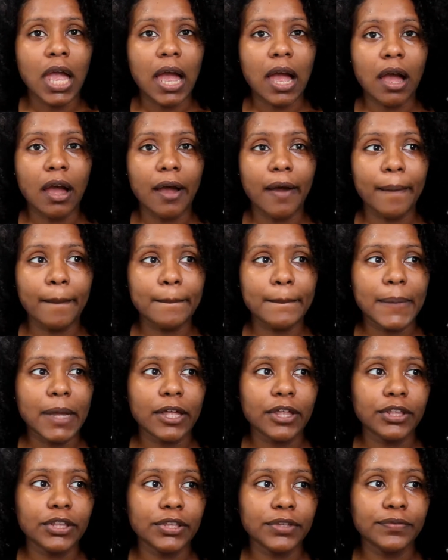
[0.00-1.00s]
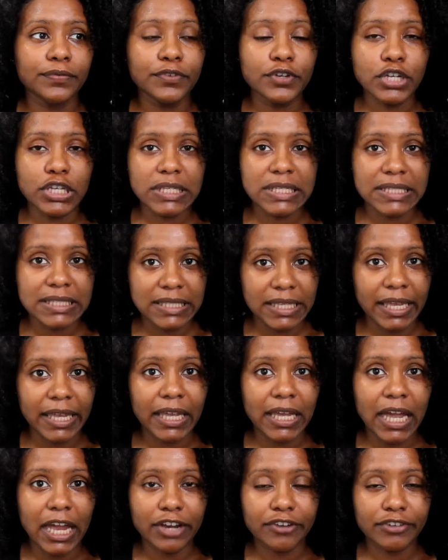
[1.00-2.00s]
The first
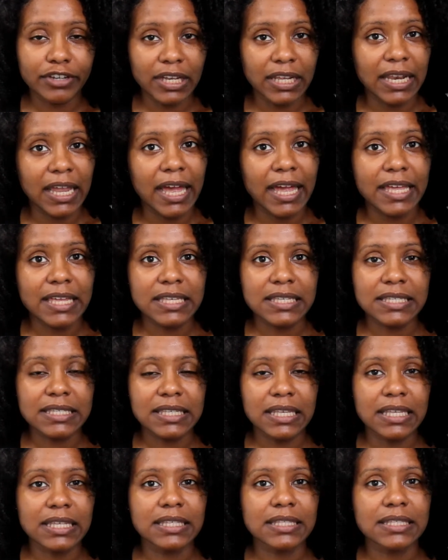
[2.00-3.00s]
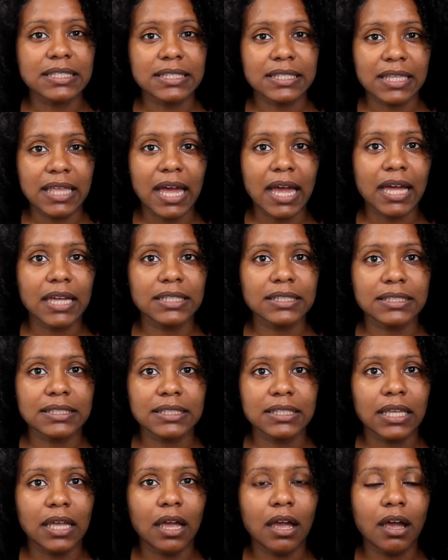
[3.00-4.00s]
thing I realized is
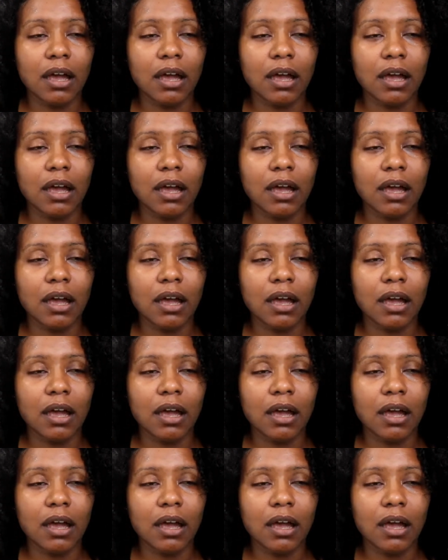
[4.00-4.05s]
that